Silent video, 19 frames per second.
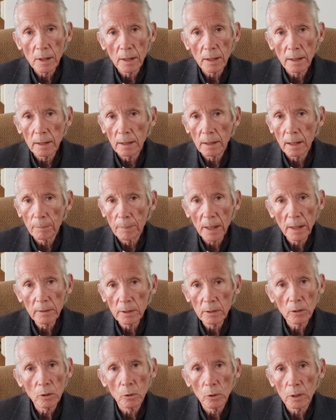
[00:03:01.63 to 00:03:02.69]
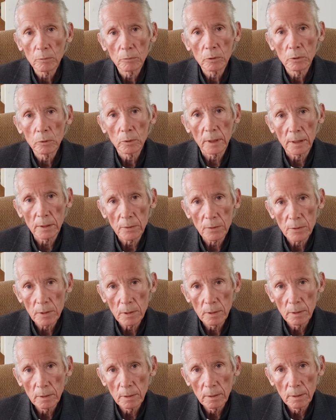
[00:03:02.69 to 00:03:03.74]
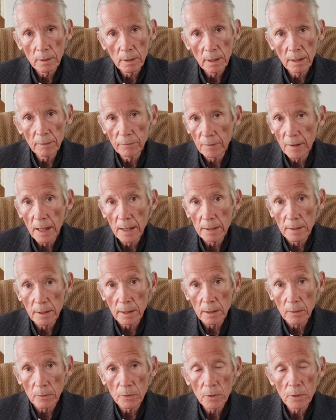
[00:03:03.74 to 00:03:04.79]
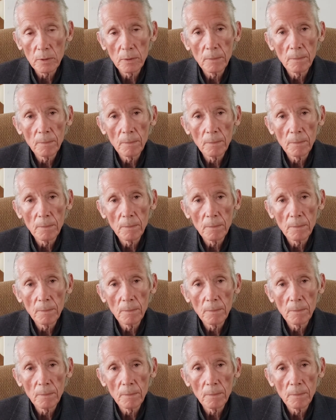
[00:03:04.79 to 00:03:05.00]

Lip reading: appellate court rulings and findings,